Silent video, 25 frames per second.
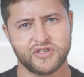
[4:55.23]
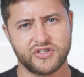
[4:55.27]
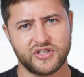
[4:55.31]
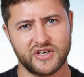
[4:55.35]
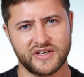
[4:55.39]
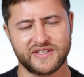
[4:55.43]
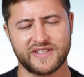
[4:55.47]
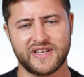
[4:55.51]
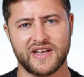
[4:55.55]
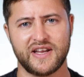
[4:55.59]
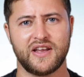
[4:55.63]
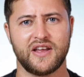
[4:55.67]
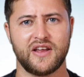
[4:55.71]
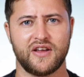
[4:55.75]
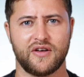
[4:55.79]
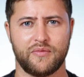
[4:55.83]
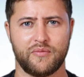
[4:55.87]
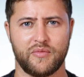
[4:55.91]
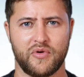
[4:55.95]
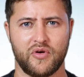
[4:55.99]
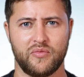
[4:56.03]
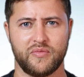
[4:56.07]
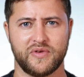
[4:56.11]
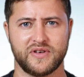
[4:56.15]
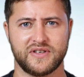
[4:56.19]
Just taking a
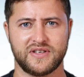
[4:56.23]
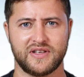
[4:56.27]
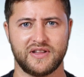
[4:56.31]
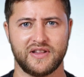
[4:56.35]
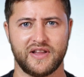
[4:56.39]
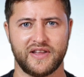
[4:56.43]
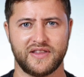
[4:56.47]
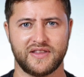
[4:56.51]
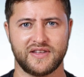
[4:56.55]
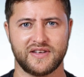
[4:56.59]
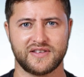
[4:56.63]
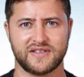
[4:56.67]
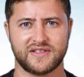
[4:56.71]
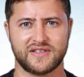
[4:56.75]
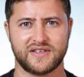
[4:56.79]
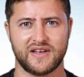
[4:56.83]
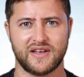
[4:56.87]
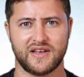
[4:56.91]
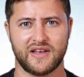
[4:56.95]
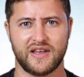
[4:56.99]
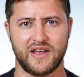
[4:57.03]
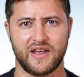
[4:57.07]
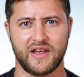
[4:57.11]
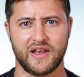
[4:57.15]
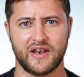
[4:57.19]
moment to let this
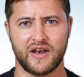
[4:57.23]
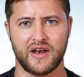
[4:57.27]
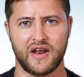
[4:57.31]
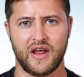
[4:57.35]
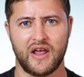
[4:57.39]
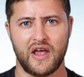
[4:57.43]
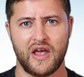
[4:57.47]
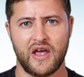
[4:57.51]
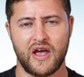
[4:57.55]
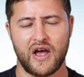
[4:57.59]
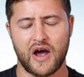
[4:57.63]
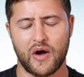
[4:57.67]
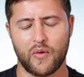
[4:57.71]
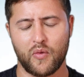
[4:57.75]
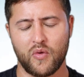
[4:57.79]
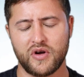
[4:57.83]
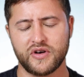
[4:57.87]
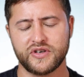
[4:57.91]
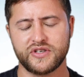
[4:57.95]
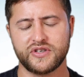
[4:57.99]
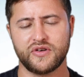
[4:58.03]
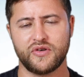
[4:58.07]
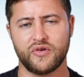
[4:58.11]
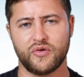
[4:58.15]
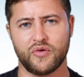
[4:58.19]
sink in, I
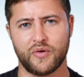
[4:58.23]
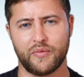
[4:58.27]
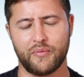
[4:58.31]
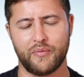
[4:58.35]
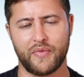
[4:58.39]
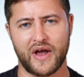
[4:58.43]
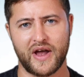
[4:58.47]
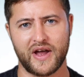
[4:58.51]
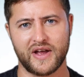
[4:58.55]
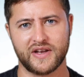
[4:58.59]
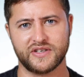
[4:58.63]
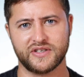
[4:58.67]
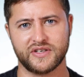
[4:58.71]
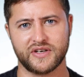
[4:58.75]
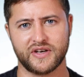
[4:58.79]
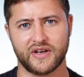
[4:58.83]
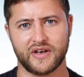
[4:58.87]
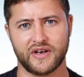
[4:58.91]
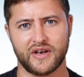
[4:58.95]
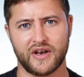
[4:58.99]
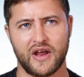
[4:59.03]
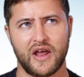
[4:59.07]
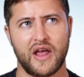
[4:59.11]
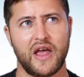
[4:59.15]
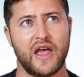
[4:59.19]
want you to
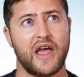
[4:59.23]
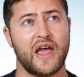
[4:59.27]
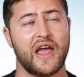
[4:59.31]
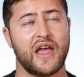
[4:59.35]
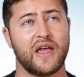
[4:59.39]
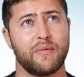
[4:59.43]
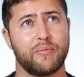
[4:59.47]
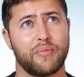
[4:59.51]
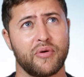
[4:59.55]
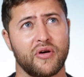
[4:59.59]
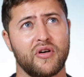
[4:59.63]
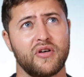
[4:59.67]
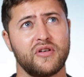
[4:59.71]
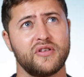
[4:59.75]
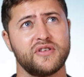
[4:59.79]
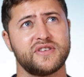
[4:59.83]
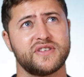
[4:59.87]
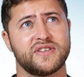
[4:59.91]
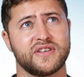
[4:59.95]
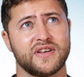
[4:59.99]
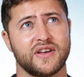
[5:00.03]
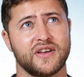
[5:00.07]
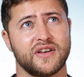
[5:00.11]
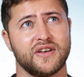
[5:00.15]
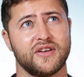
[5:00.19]
imagine a
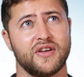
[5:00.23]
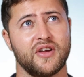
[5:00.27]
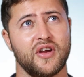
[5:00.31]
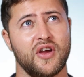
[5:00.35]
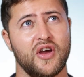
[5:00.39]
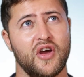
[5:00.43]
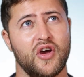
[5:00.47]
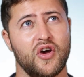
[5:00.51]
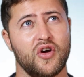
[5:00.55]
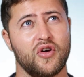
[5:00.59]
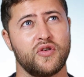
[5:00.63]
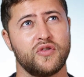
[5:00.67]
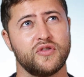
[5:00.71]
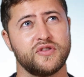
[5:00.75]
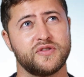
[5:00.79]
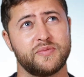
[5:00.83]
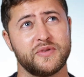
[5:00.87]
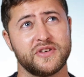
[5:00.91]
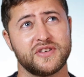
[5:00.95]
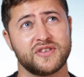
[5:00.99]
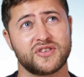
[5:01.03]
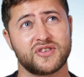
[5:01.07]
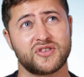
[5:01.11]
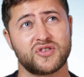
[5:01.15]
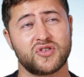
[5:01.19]
person who's
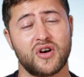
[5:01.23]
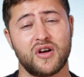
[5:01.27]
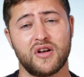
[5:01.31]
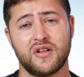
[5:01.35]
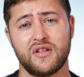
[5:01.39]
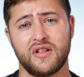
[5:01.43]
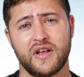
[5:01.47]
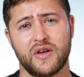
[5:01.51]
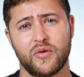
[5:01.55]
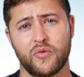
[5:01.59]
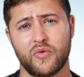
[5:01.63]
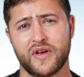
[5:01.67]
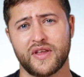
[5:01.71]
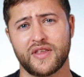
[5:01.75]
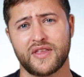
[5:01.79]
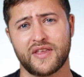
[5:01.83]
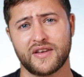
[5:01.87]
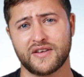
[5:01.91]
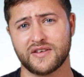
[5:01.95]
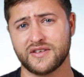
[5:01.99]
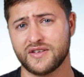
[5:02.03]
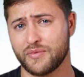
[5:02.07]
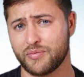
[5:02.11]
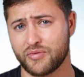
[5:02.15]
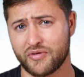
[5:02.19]
been struggling
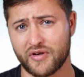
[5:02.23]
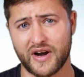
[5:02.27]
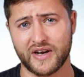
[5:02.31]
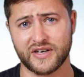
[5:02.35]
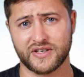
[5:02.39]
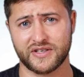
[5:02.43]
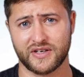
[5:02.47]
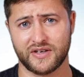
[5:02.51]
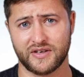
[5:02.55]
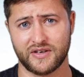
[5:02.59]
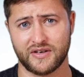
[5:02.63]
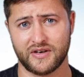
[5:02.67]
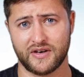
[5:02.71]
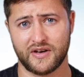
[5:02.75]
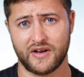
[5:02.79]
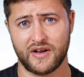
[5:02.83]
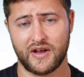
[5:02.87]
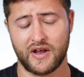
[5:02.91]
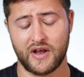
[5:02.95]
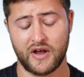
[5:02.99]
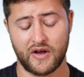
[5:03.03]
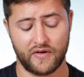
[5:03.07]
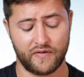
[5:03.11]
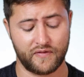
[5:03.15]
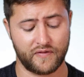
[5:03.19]
with depression
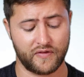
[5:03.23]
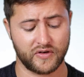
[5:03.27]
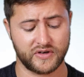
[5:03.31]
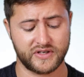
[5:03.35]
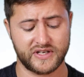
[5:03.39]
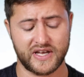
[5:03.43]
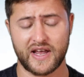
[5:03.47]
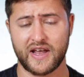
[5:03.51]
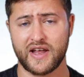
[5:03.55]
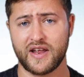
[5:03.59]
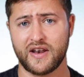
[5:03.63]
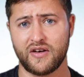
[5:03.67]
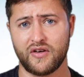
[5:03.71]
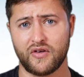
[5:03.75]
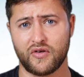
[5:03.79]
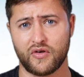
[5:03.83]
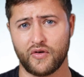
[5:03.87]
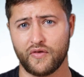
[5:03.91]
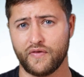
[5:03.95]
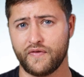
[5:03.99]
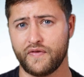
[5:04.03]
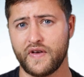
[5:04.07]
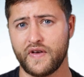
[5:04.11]
for 10 or